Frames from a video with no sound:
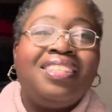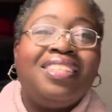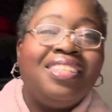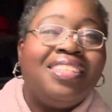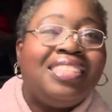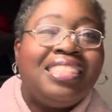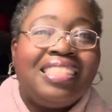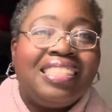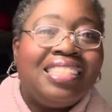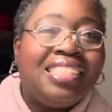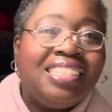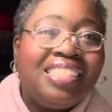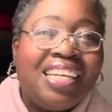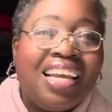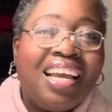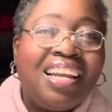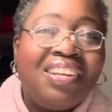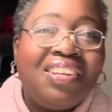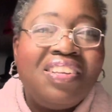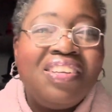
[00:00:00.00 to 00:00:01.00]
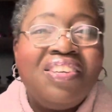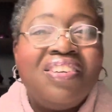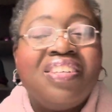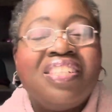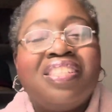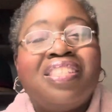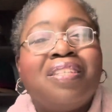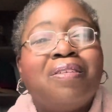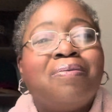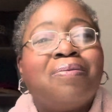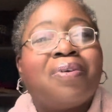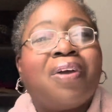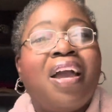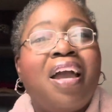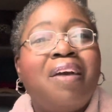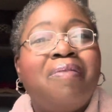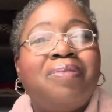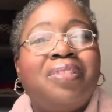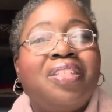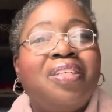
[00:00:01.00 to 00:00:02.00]
this is the channel you can
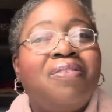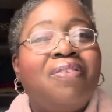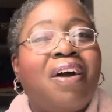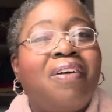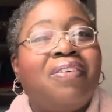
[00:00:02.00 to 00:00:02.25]
subscribe to.